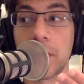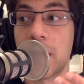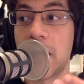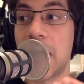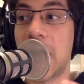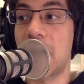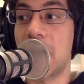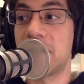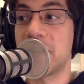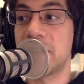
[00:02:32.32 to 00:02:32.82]

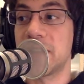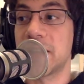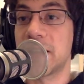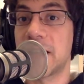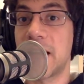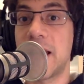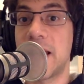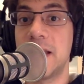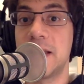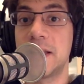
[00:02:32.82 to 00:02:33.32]
having the
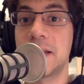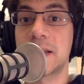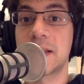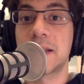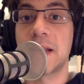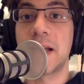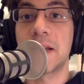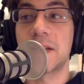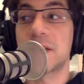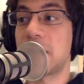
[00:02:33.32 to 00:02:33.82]
gain
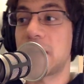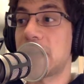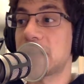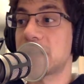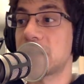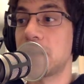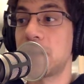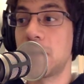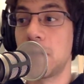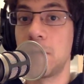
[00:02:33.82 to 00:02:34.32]
set
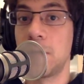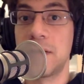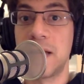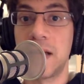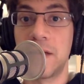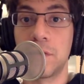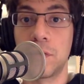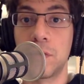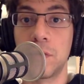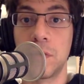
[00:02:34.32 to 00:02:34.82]
at a low
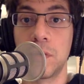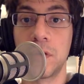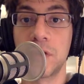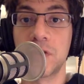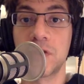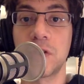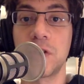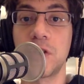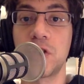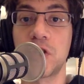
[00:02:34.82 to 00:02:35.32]
level,
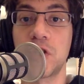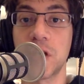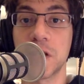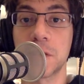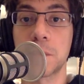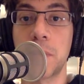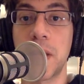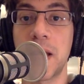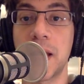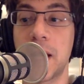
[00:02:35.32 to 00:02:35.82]
so you're
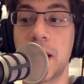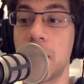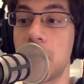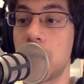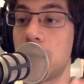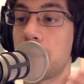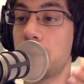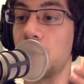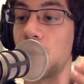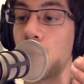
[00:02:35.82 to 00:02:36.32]
just picking
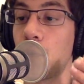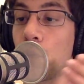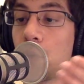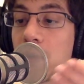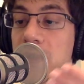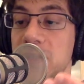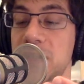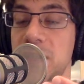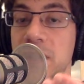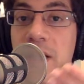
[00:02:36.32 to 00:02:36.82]
up
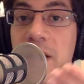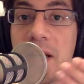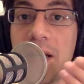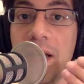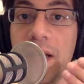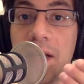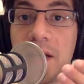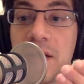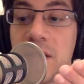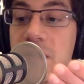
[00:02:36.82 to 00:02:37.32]
what
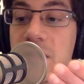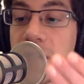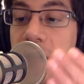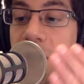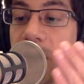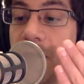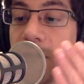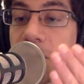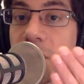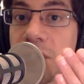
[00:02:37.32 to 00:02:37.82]
is
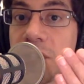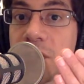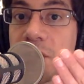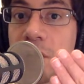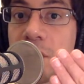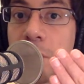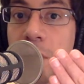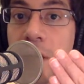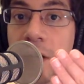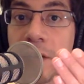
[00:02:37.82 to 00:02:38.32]
in front
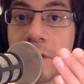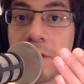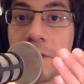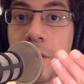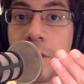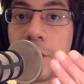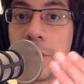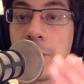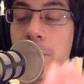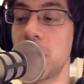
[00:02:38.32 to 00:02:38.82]
of the
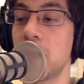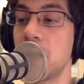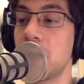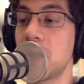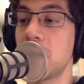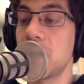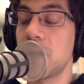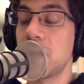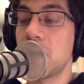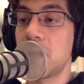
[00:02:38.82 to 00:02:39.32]
microphone.
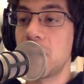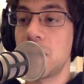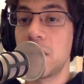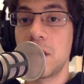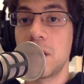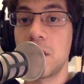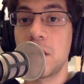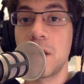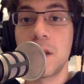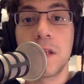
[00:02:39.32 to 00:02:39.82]

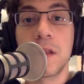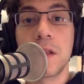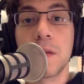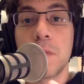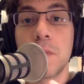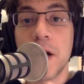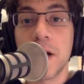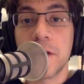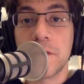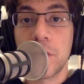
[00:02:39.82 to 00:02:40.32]
The
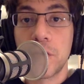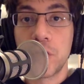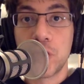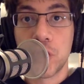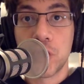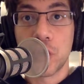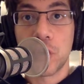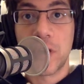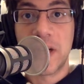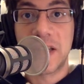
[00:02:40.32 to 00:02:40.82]
microphone
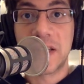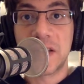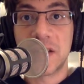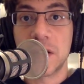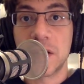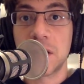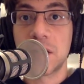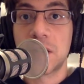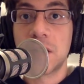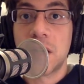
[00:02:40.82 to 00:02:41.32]

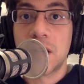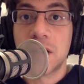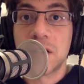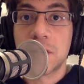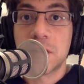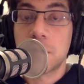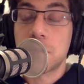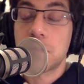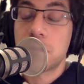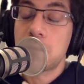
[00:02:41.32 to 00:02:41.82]
choice does